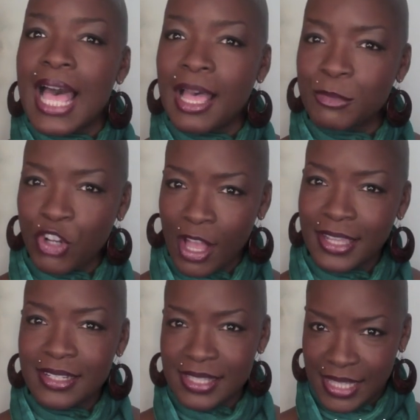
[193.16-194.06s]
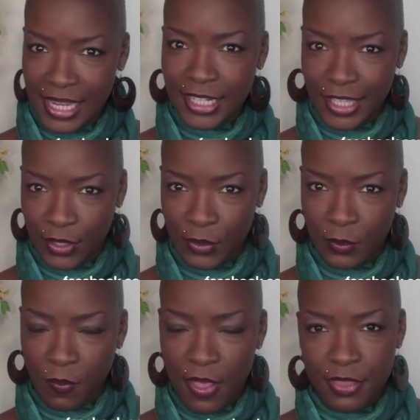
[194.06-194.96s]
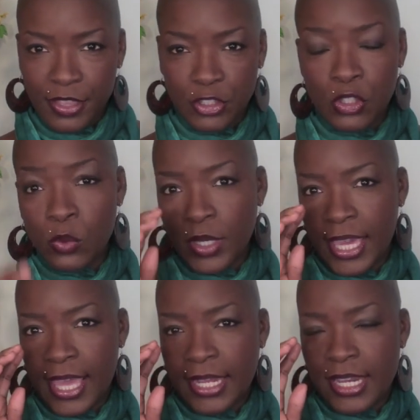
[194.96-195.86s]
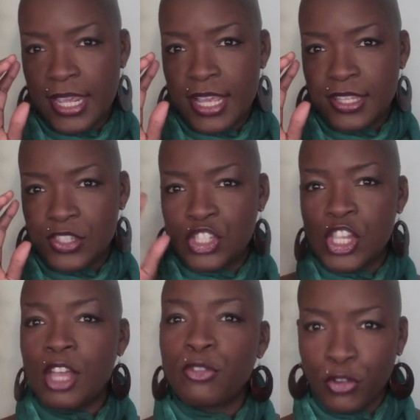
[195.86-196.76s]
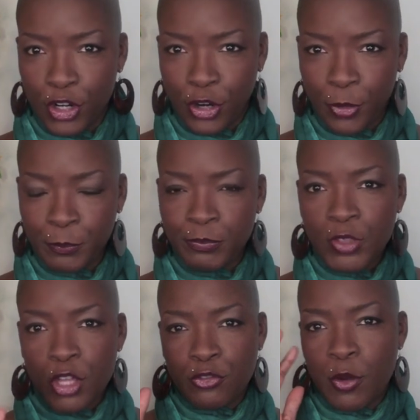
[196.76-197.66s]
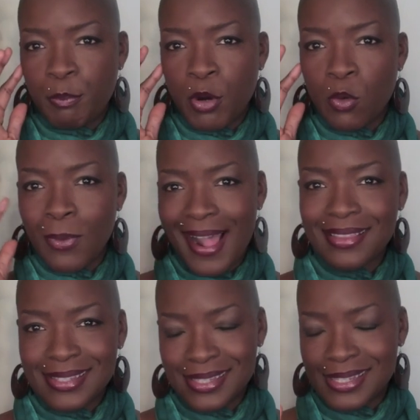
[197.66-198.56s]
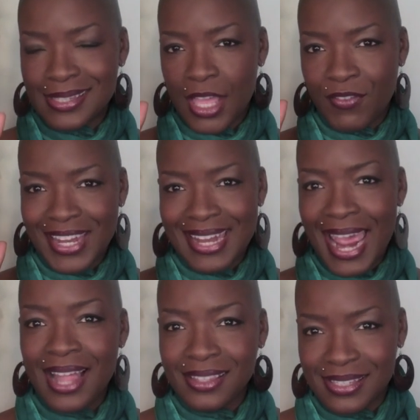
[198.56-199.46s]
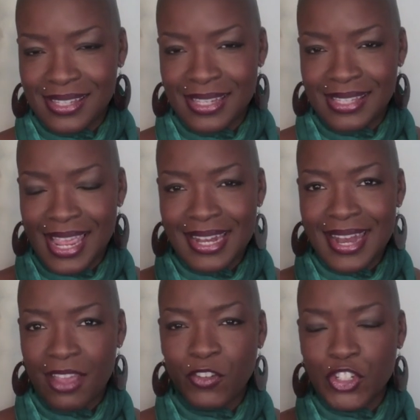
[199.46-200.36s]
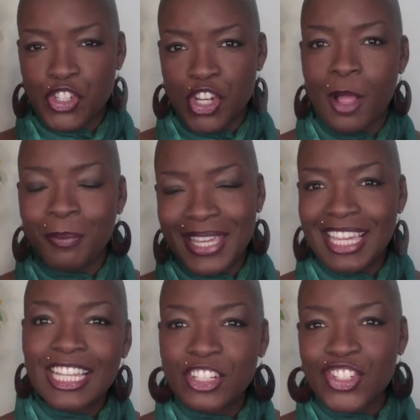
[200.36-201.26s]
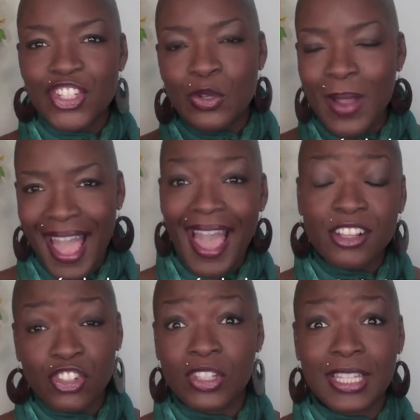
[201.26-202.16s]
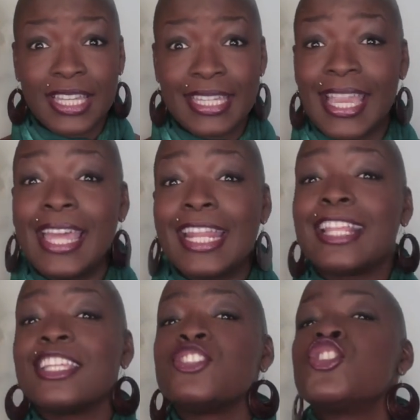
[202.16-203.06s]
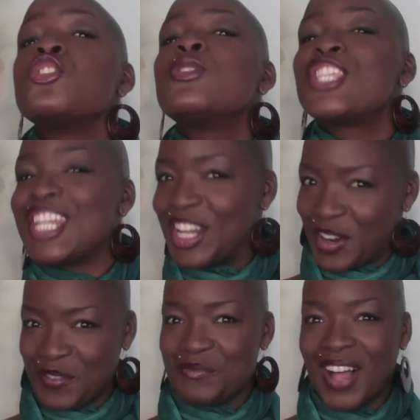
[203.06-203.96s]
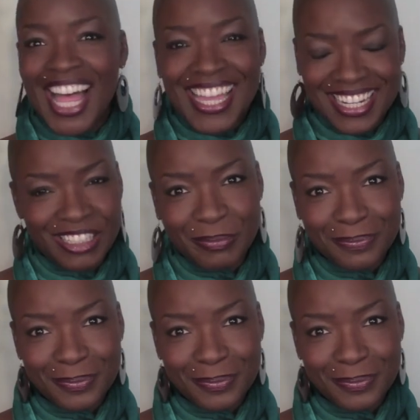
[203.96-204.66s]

I'm trying to say to you that you can suffer from paralysis of analysis and never jump into actually getting the juice in your body.